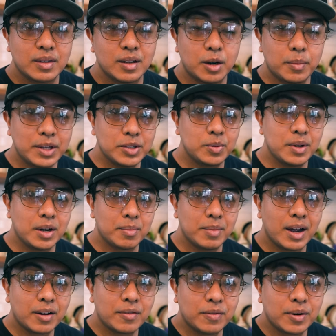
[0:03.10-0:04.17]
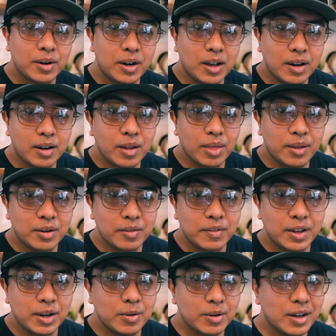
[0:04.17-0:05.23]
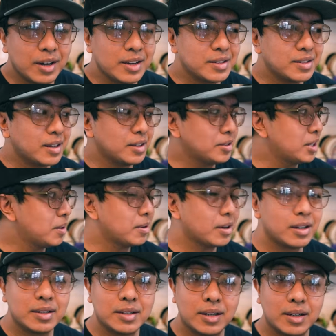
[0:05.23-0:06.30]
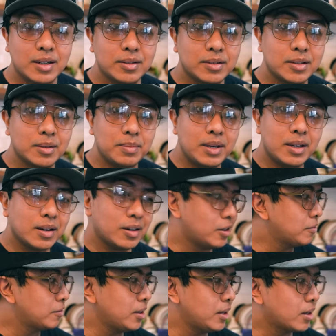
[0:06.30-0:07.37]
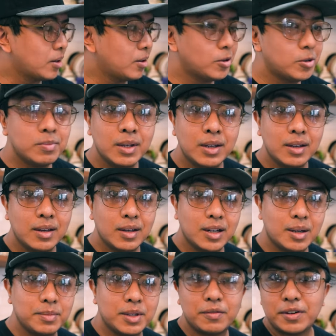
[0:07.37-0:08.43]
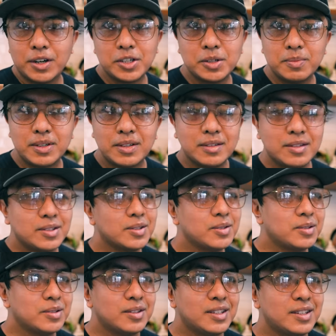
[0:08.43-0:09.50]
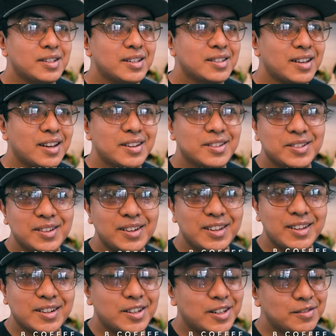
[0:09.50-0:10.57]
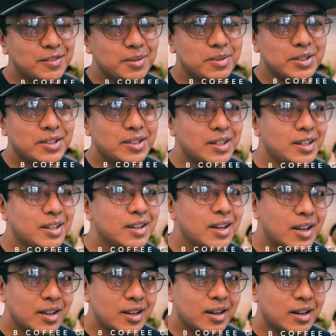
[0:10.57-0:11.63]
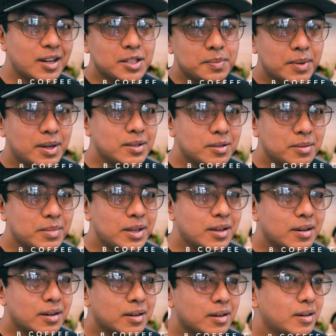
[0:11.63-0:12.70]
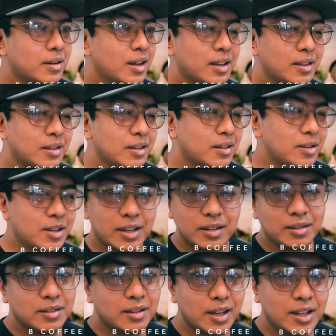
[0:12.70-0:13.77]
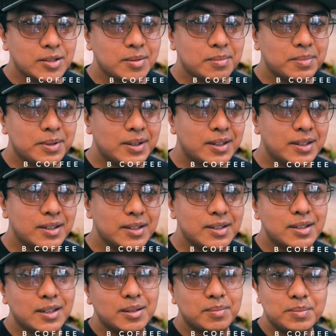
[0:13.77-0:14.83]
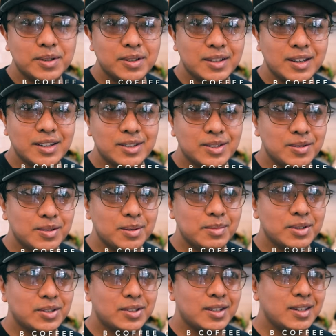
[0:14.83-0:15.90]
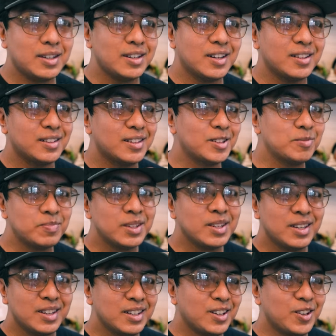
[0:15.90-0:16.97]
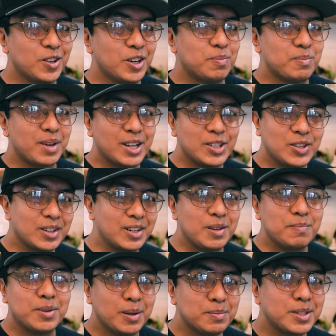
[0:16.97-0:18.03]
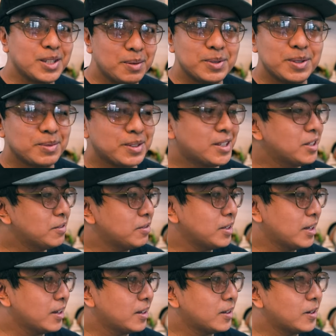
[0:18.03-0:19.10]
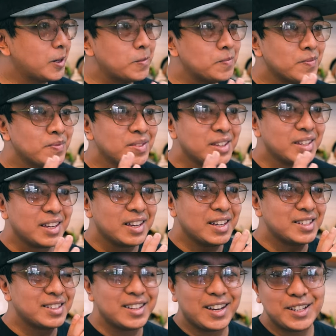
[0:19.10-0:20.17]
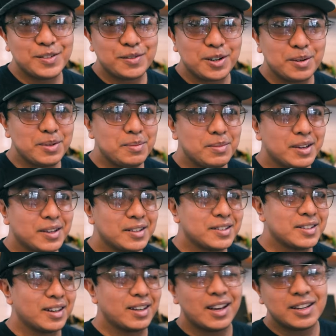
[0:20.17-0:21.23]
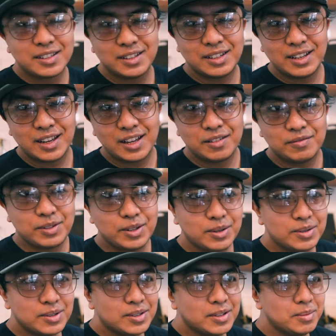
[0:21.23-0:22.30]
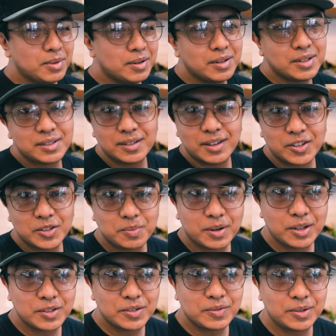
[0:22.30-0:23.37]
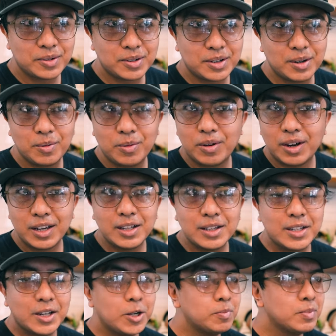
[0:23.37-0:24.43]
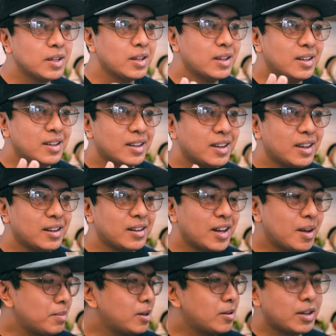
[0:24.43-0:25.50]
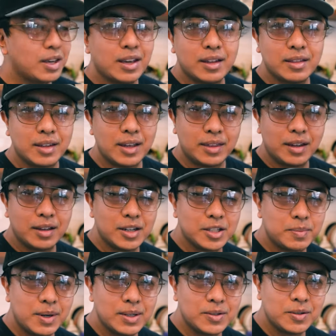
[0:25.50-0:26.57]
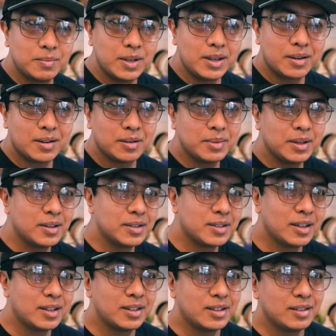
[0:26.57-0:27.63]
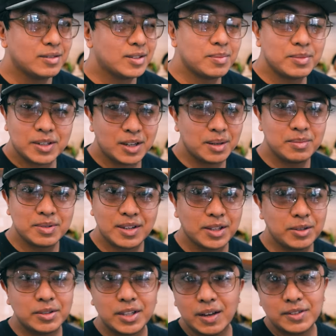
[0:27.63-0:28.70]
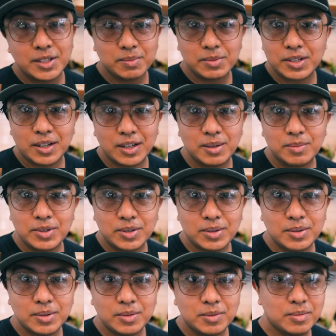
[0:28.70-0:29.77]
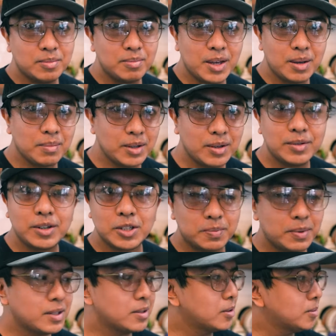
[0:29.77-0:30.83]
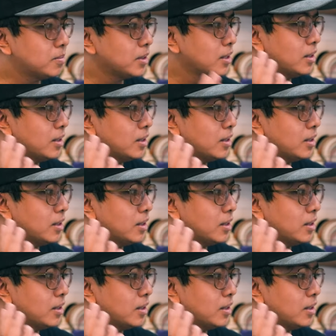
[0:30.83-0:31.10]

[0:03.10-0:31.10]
Alright, so we are back for another video, guys, and today we're gonna check out the B Coffee Co., the Freshman. So this is actually a coffee machine, an espresso maker, and you can get some pods and put into the machine, and you know, it magically pops up some coffee. And it's nice for me because I actually have used the Barista Express for a while now, and I've been looking at getting an espresso maker because sometimes I don't have some time to make my own espresso,